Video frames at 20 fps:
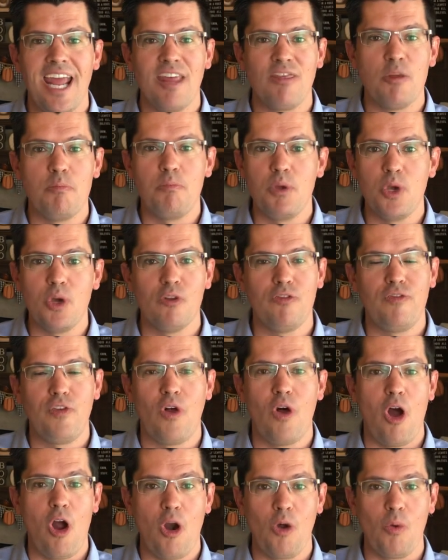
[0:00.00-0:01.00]
and the
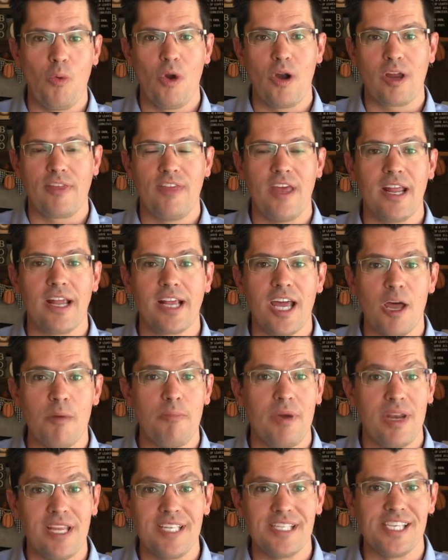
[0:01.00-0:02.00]
beautiful artwork that
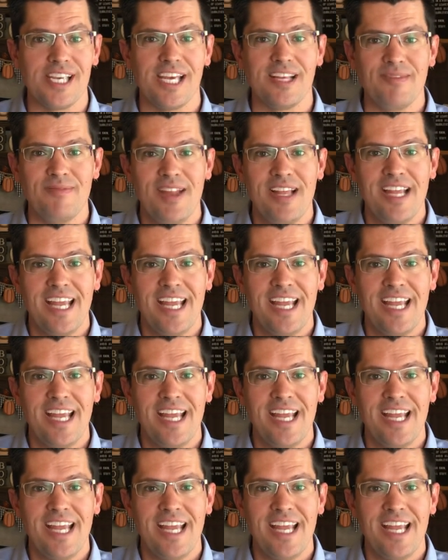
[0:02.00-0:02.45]
accompanies it.